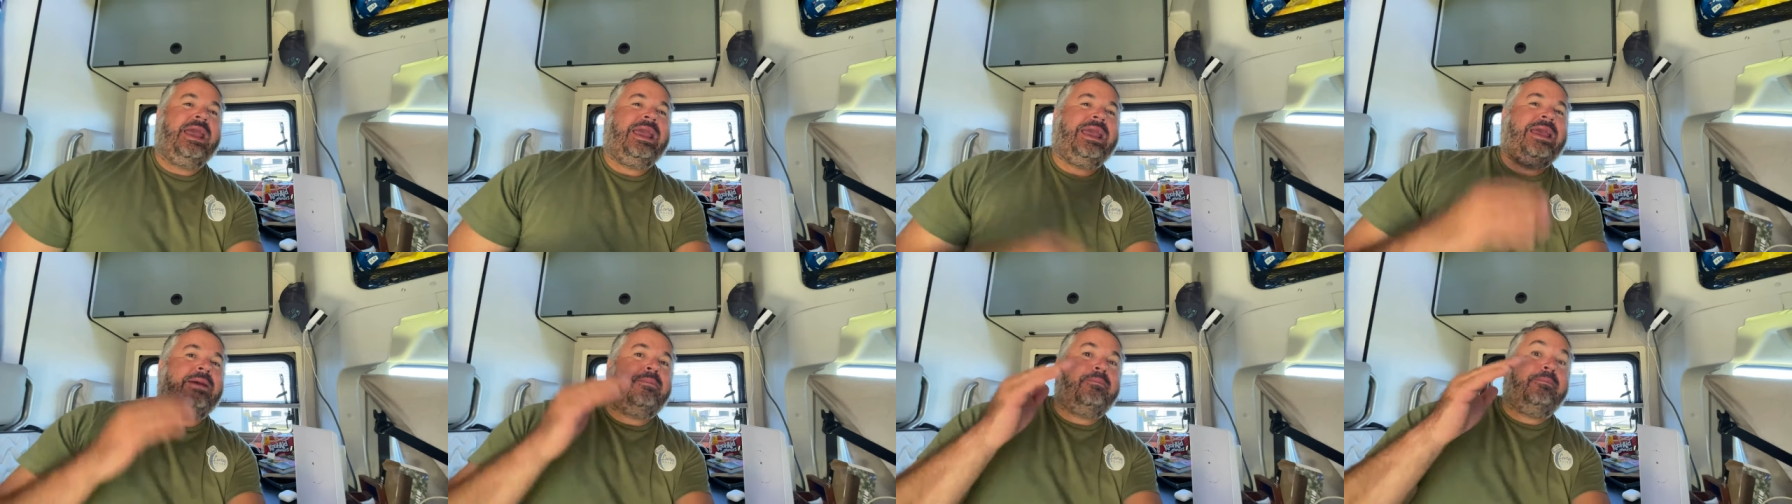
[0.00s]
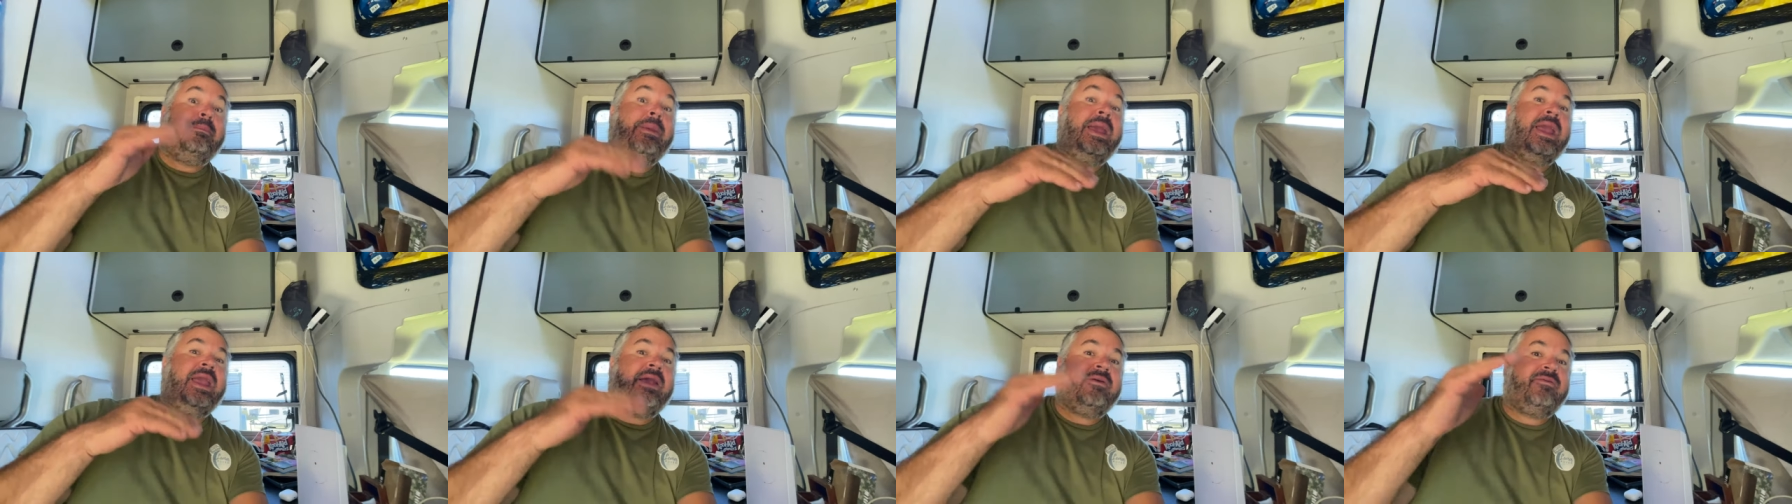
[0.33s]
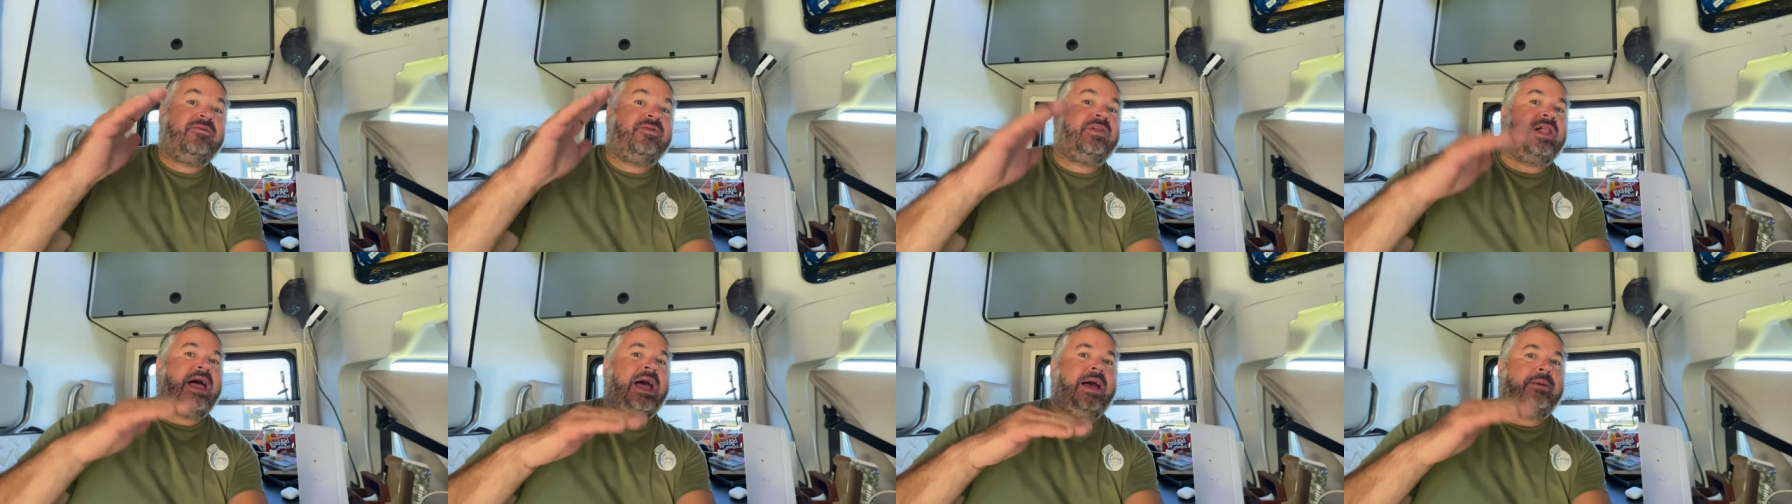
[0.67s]
It may
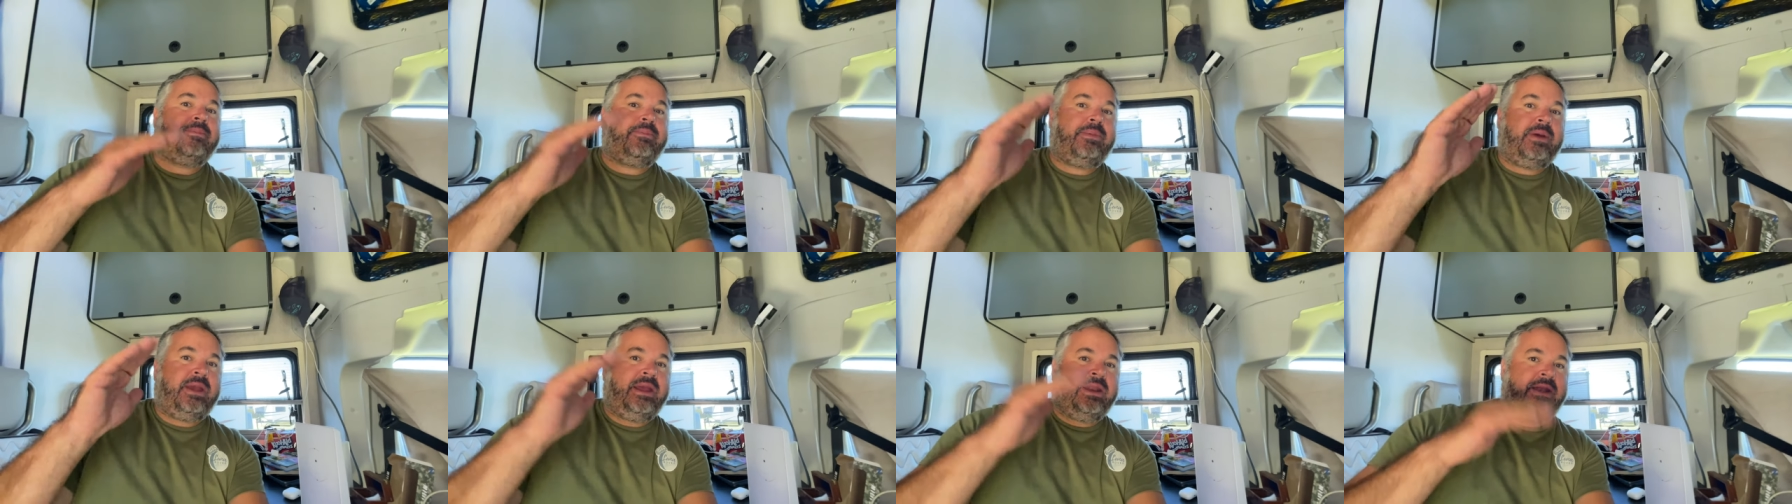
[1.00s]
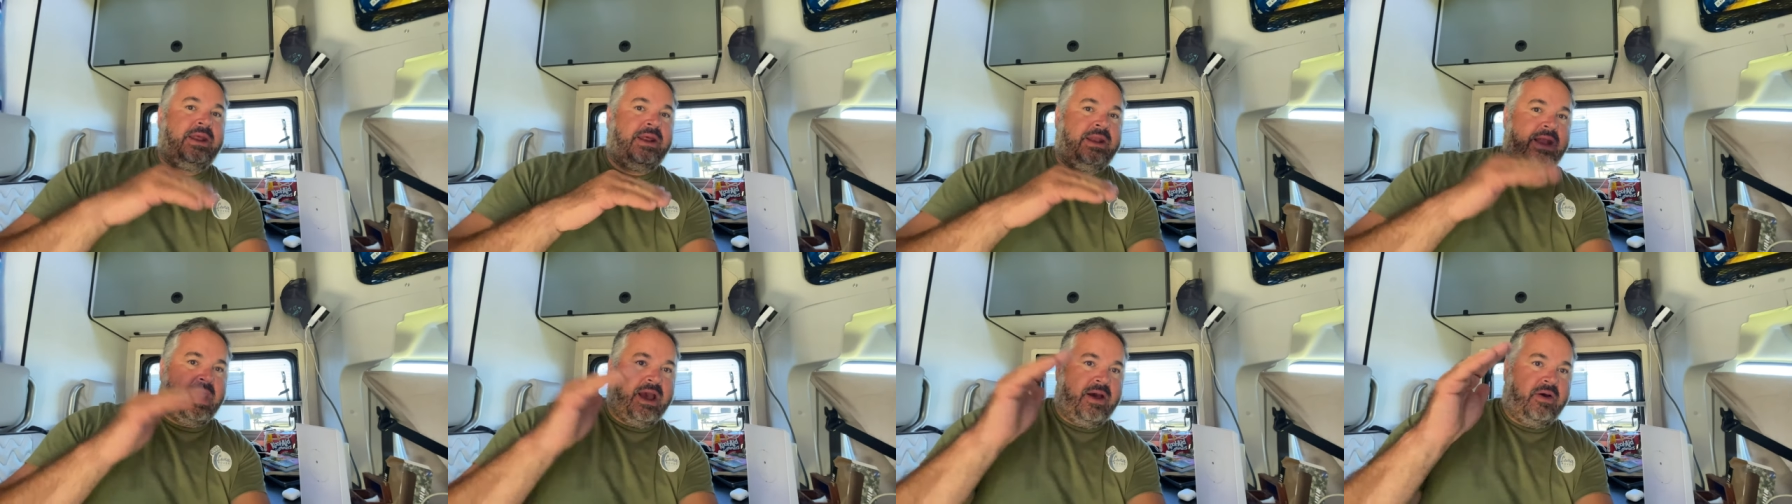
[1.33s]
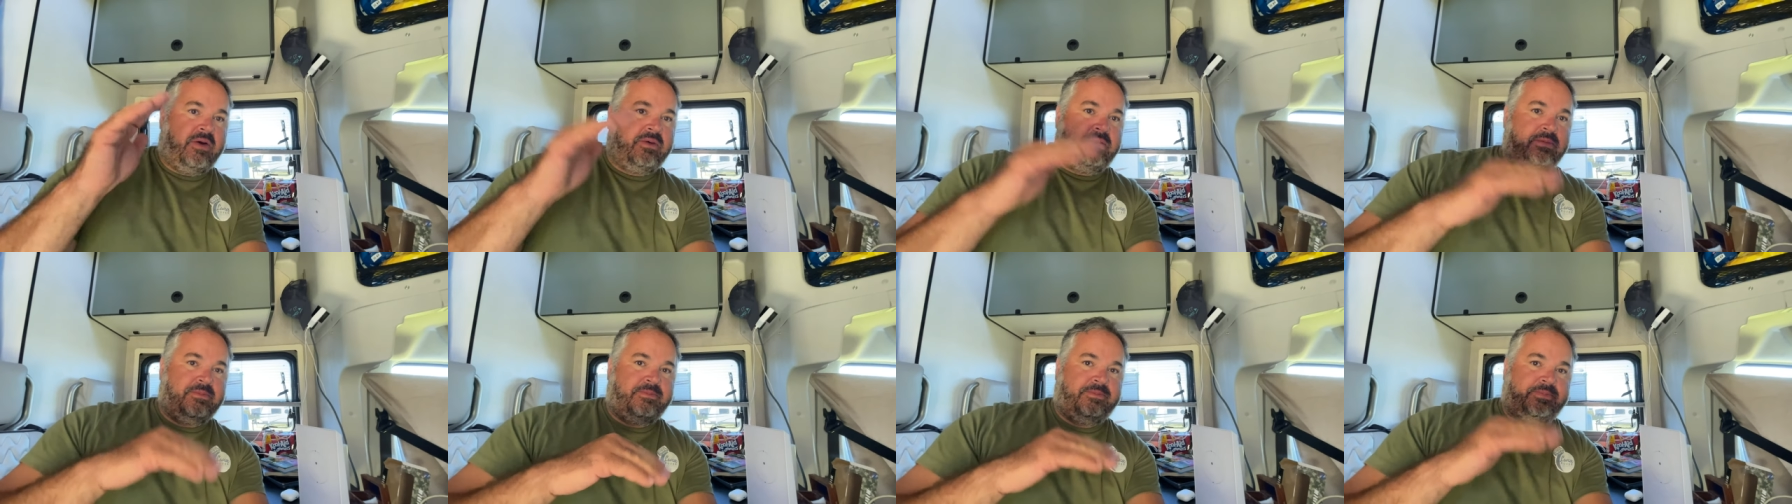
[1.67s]
flap in and
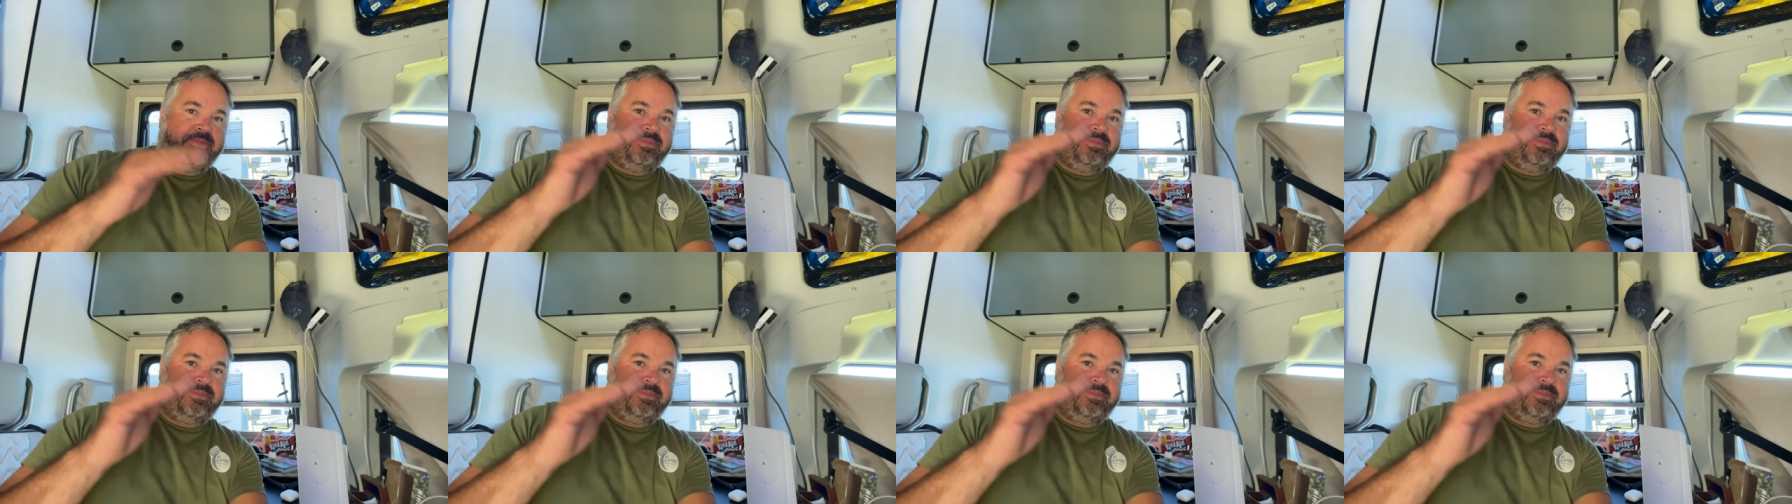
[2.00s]
out,